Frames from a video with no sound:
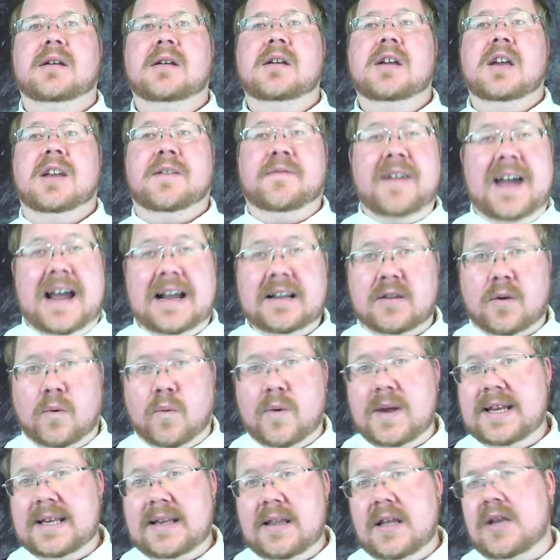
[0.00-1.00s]
In fact, the
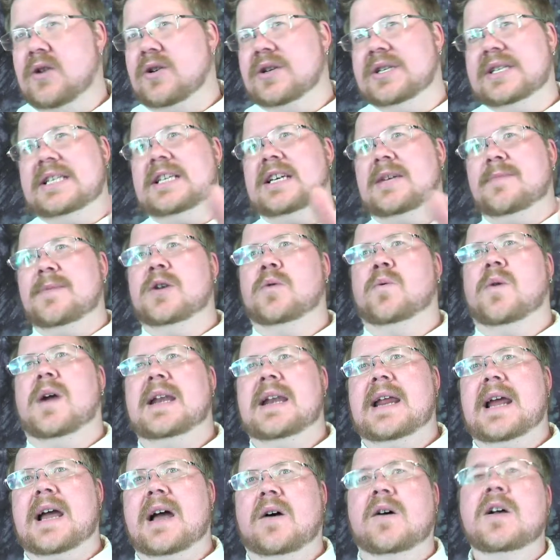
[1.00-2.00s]
reason that you're seeing me right
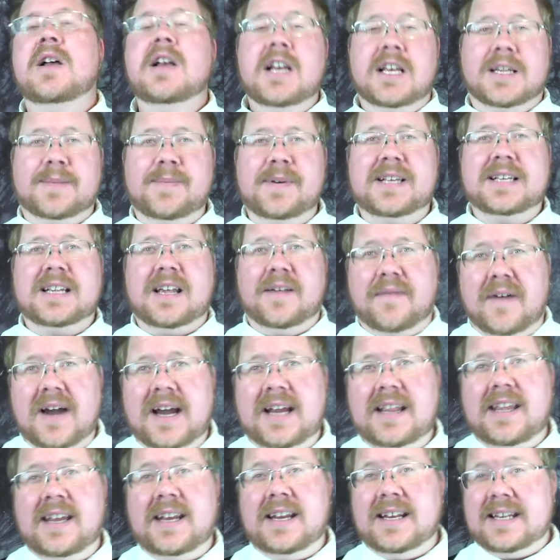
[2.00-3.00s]
now is because I
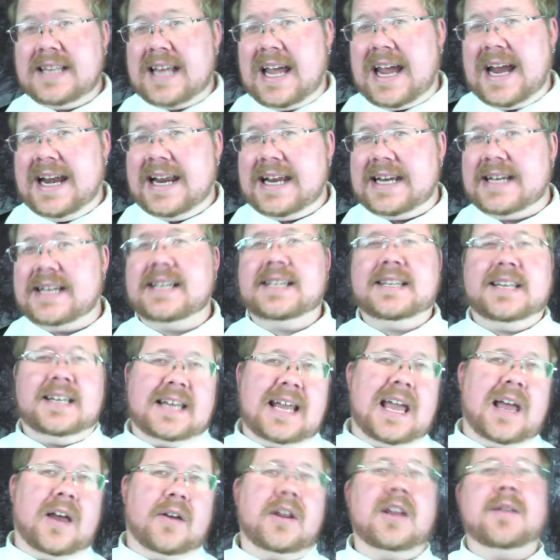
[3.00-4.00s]
finally decided to sit
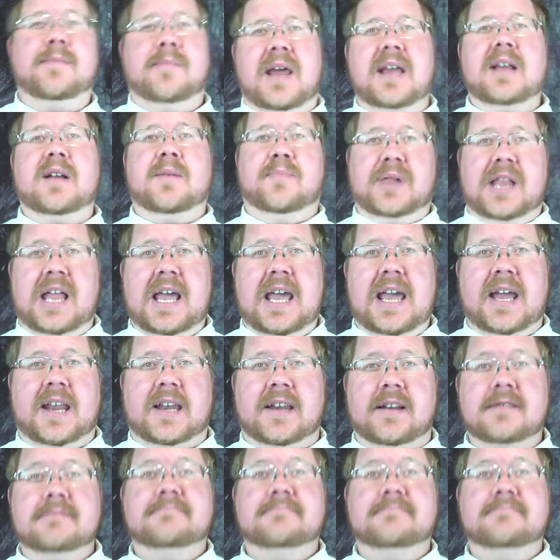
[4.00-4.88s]
down and make a plan.